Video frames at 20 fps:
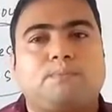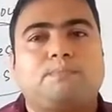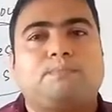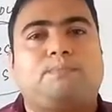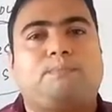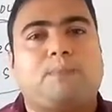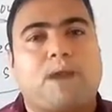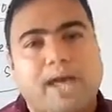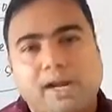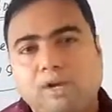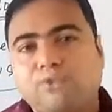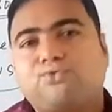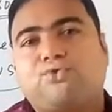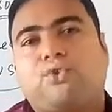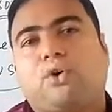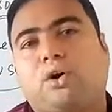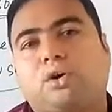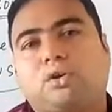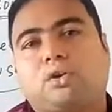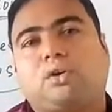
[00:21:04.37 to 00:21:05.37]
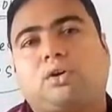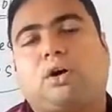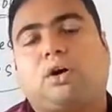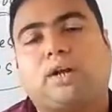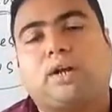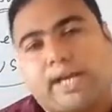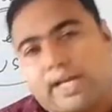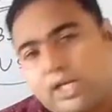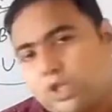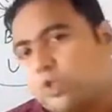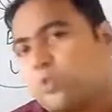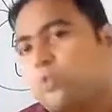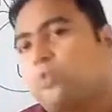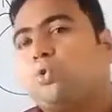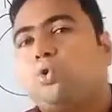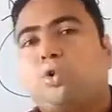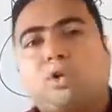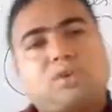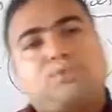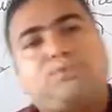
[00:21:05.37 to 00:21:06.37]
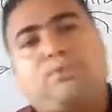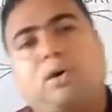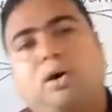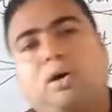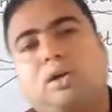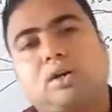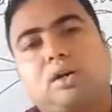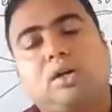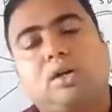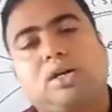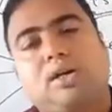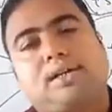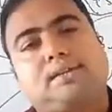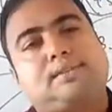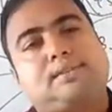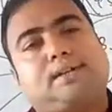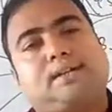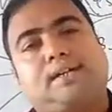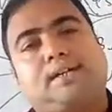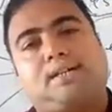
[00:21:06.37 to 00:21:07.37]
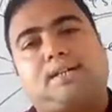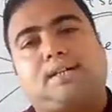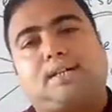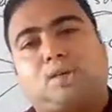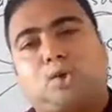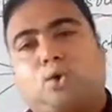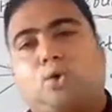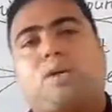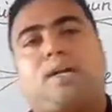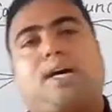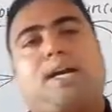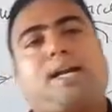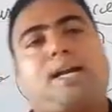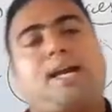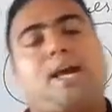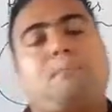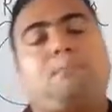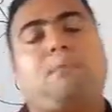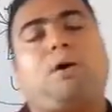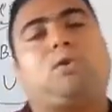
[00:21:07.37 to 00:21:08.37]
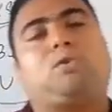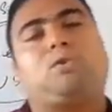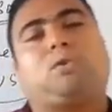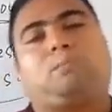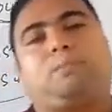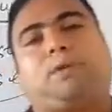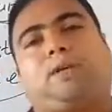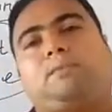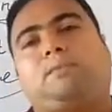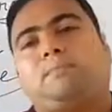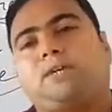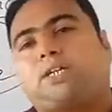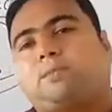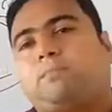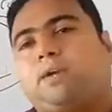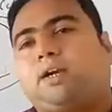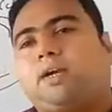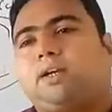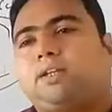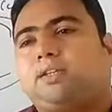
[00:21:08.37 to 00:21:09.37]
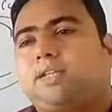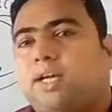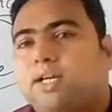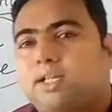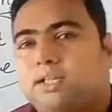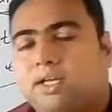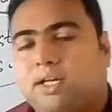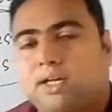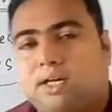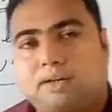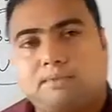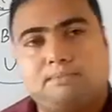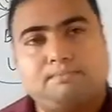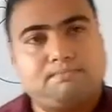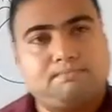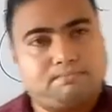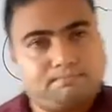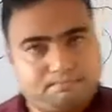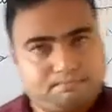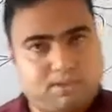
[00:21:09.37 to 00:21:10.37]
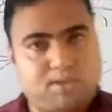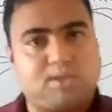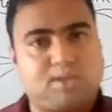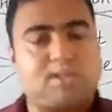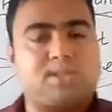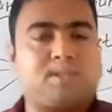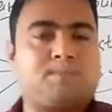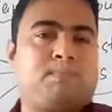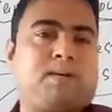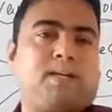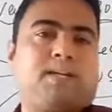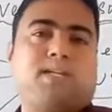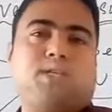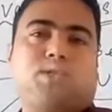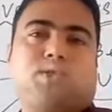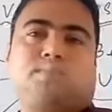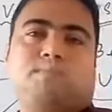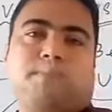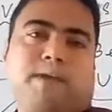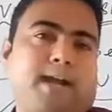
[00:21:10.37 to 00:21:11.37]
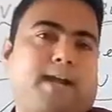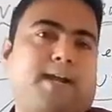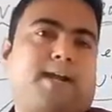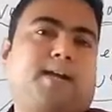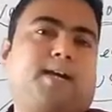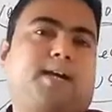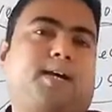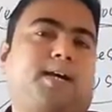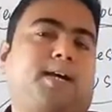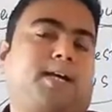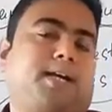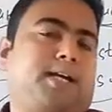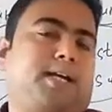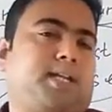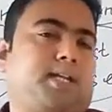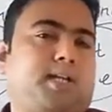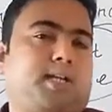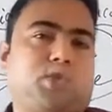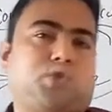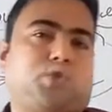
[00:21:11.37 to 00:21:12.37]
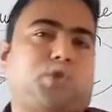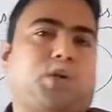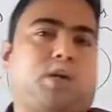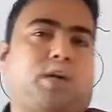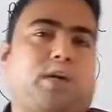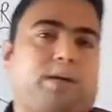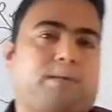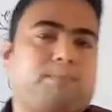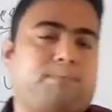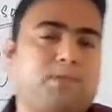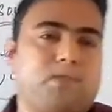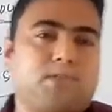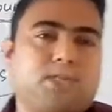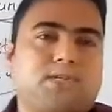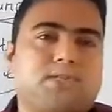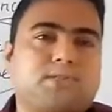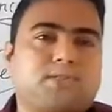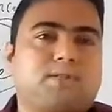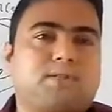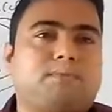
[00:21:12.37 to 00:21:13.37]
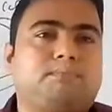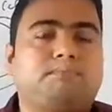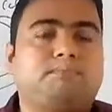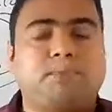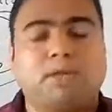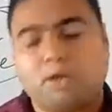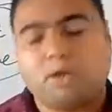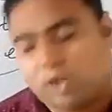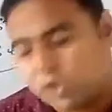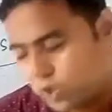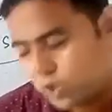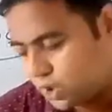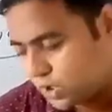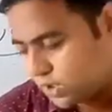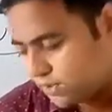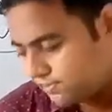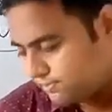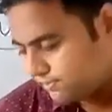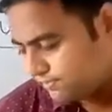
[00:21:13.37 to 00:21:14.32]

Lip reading: plan for or has to look for the total amount of investment that the businessman is made in his or her business, because